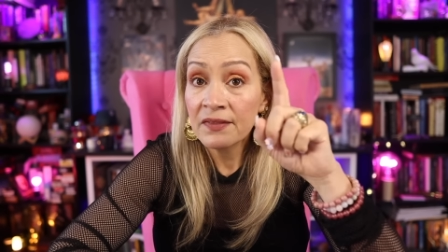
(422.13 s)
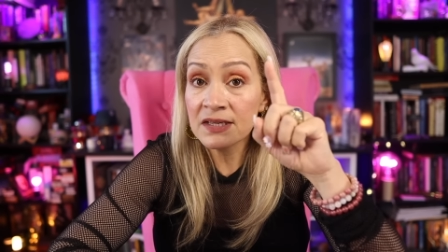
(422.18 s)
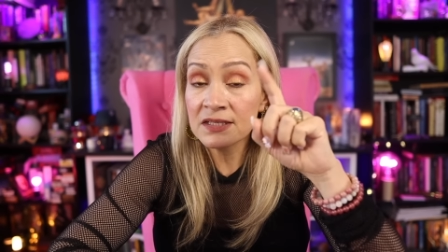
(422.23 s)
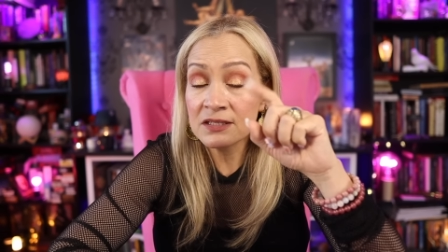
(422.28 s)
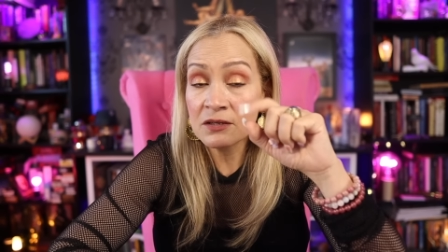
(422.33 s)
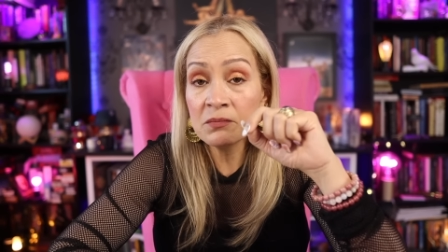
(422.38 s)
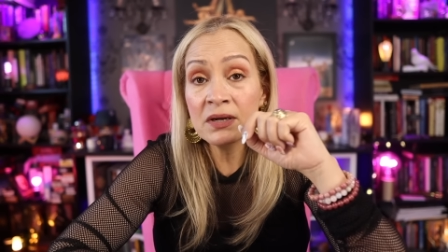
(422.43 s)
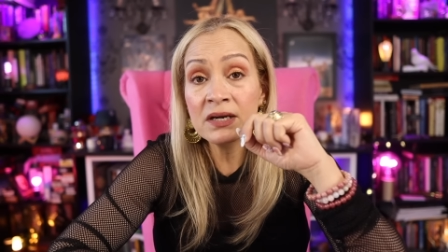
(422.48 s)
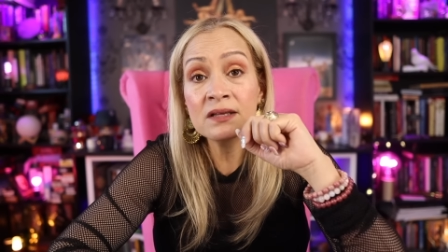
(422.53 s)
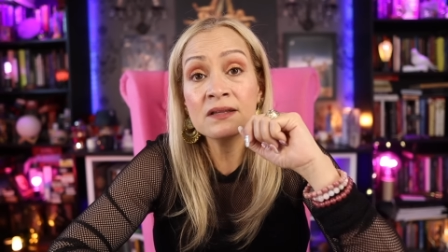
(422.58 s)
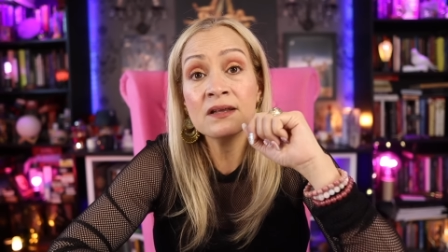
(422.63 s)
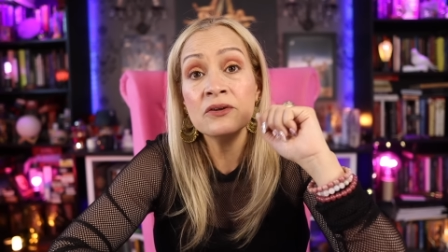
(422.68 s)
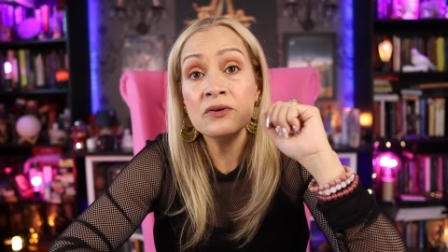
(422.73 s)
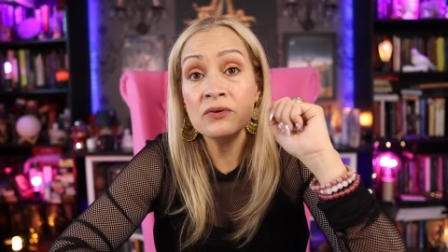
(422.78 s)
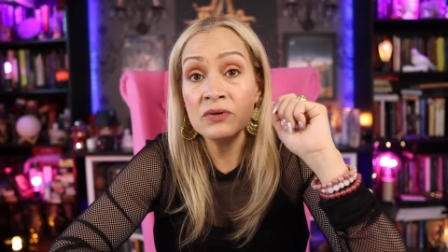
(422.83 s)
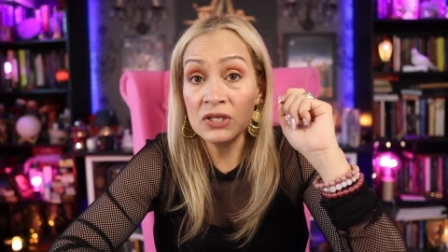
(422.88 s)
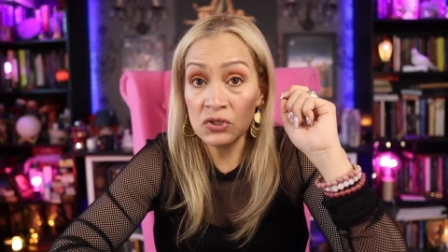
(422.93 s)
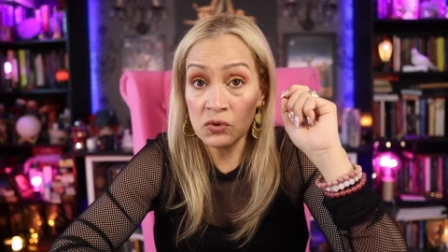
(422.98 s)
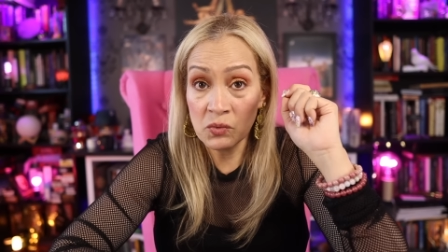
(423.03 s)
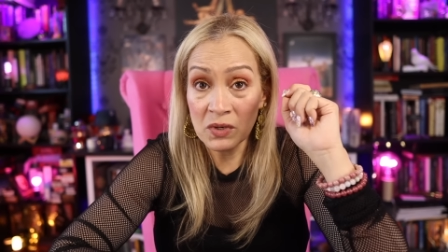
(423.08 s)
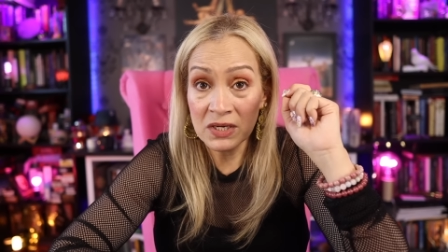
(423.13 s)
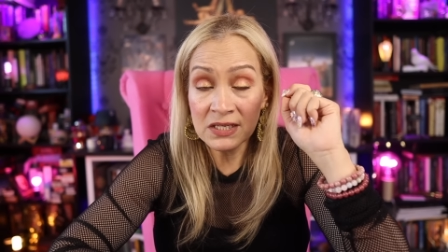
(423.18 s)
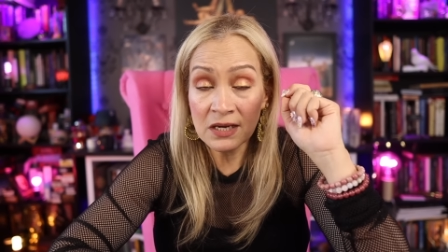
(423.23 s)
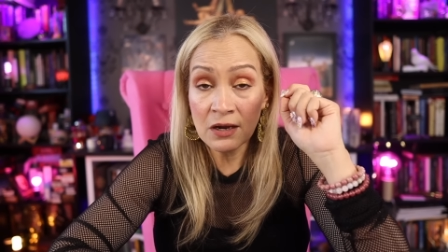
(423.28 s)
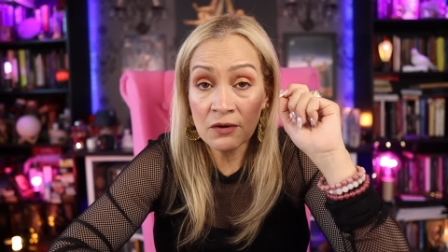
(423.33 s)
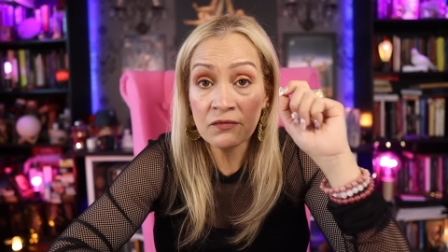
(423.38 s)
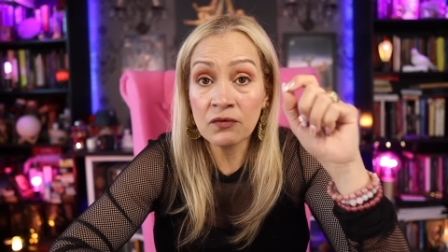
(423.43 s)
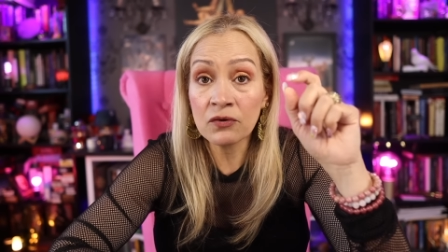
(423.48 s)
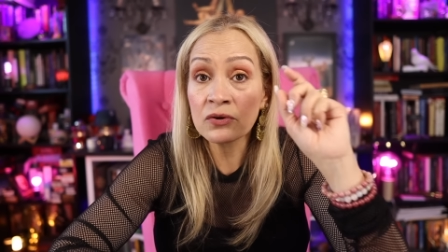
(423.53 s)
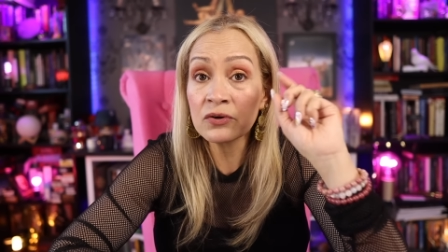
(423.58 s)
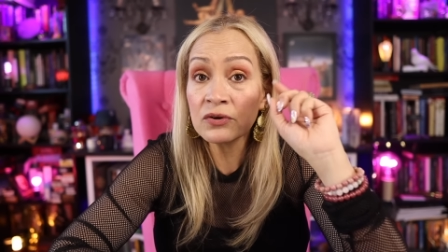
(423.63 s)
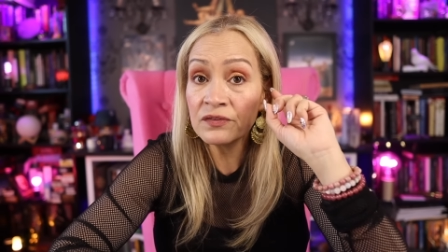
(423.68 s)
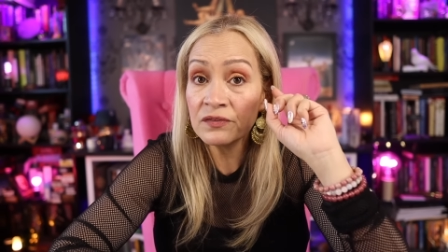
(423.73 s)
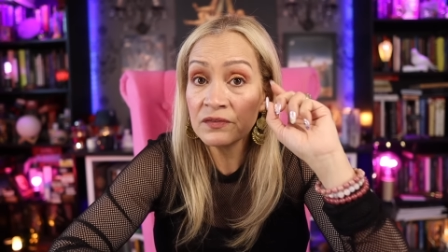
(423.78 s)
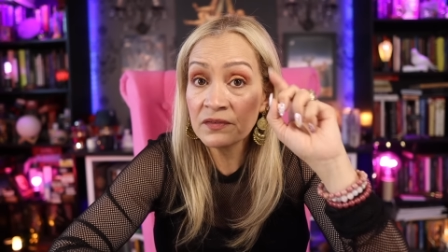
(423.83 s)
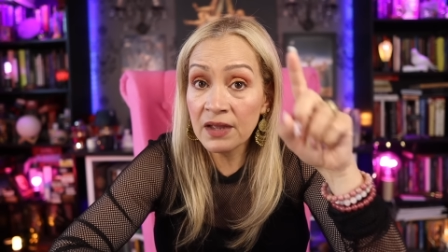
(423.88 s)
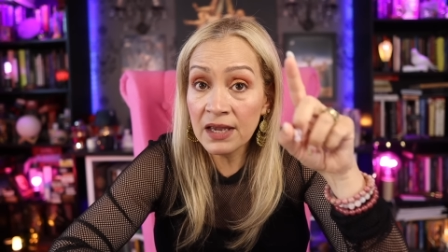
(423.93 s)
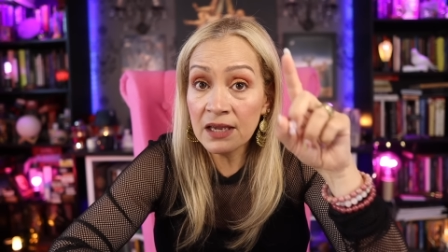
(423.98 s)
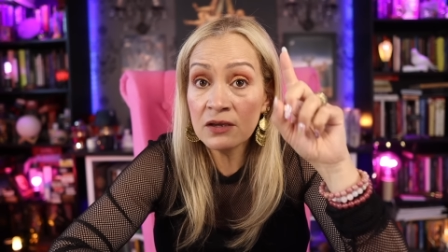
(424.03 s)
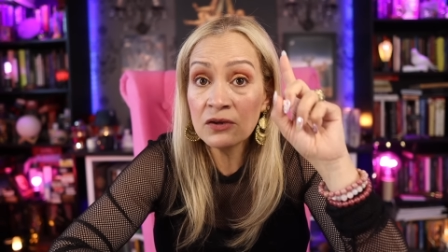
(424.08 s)
that's somebody that you need to watch out for because
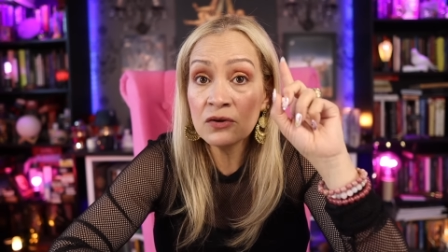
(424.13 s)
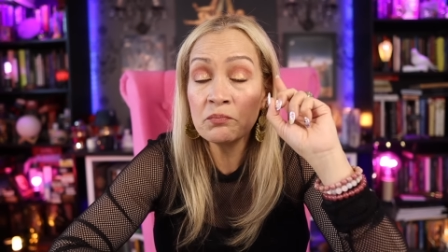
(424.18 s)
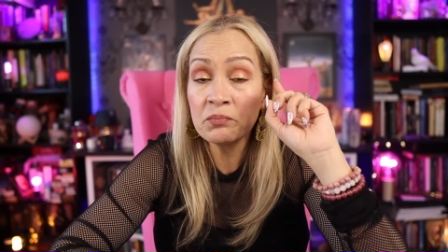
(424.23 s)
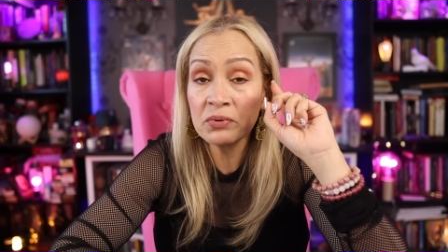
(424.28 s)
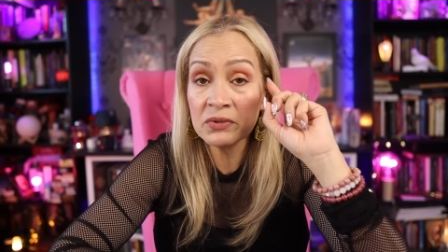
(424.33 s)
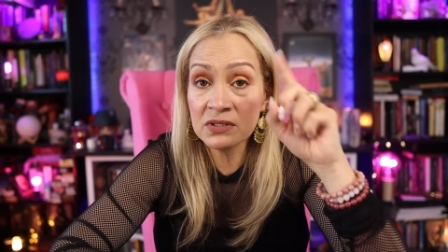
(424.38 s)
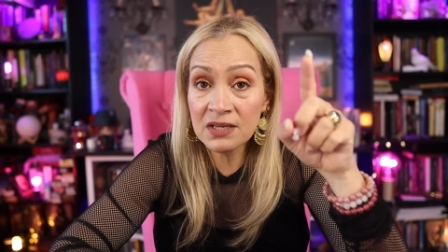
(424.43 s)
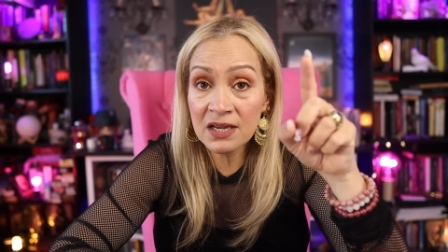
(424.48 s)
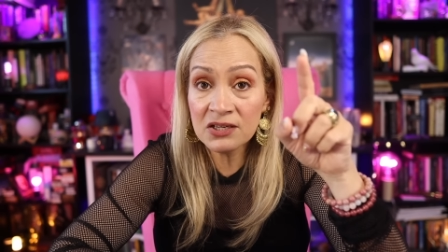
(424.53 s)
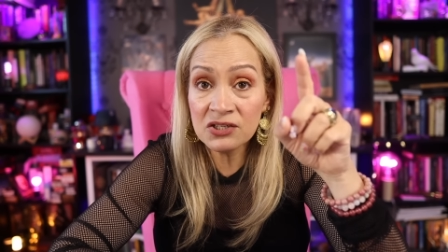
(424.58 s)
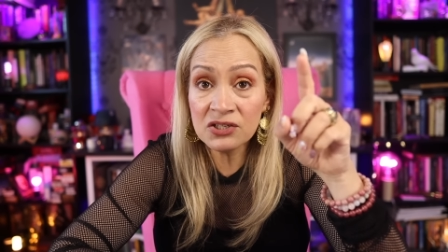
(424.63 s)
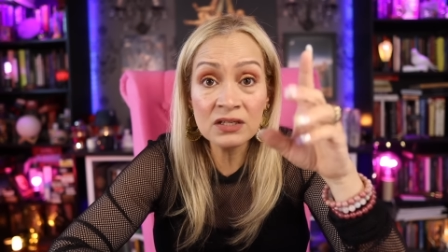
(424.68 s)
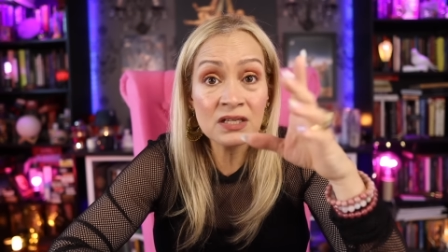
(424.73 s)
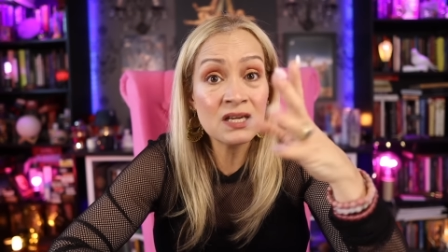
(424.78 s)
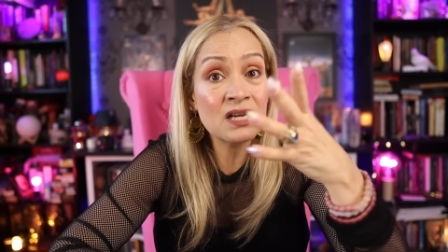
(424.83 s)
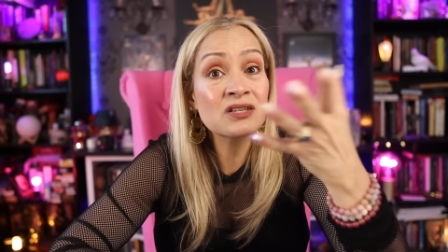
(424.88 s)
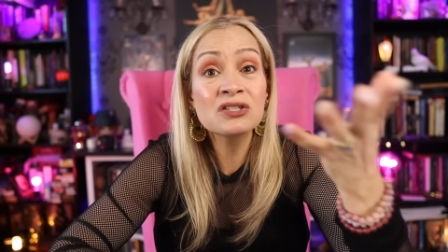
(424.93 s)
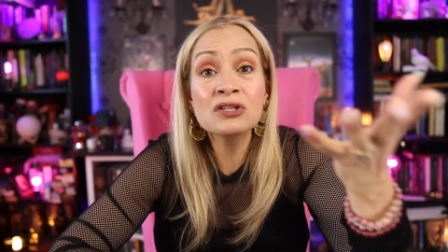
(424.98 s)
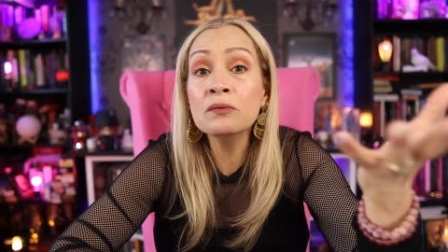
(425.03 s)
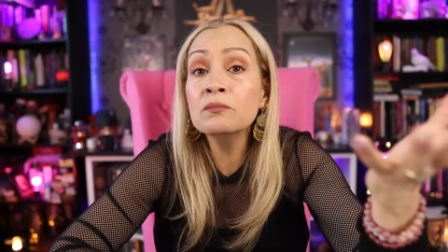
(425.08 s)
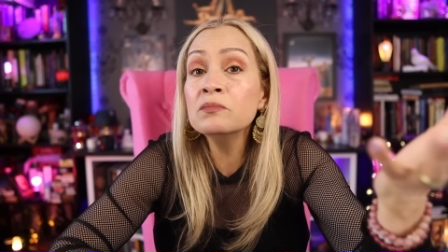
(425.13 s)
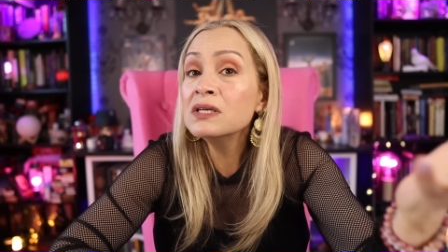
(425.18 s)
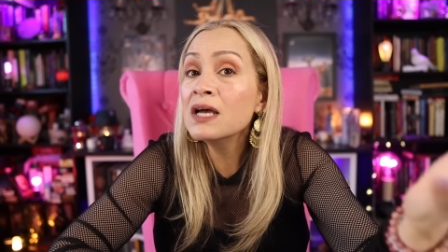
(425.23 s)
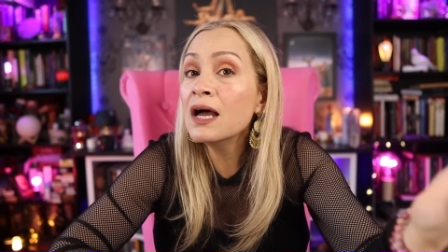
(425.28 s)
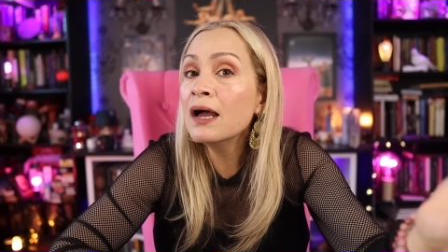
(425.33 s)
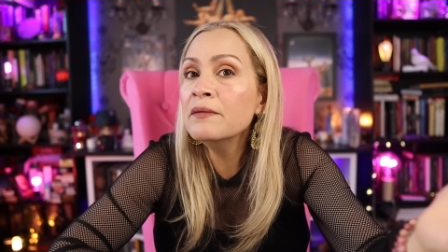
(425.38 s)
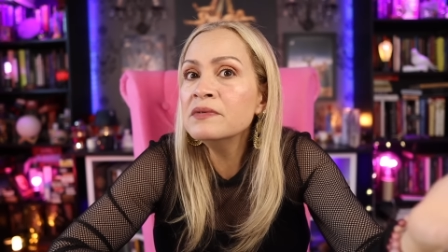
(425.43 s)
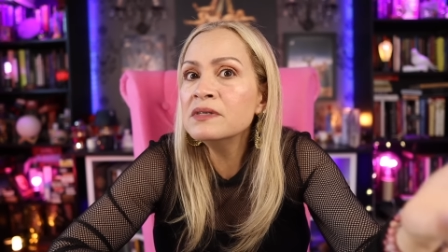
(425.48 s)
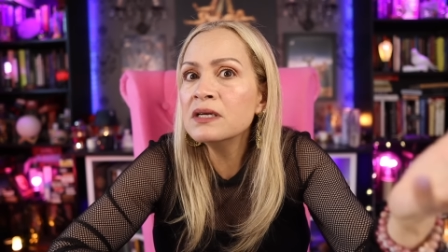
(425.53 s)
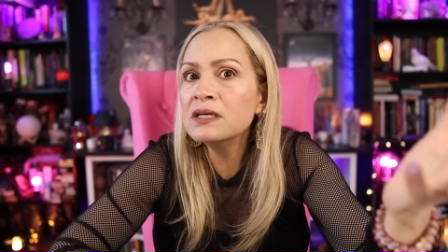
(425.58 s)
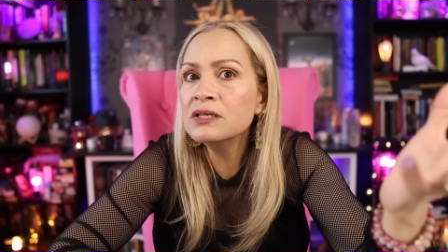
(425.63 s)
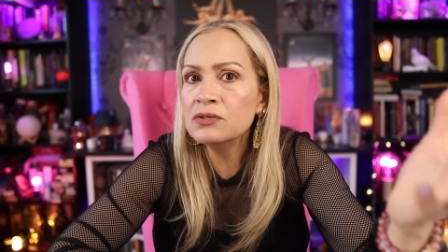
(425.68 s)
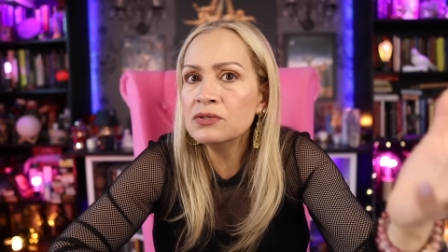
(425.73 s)
they could potentially, and sometimes they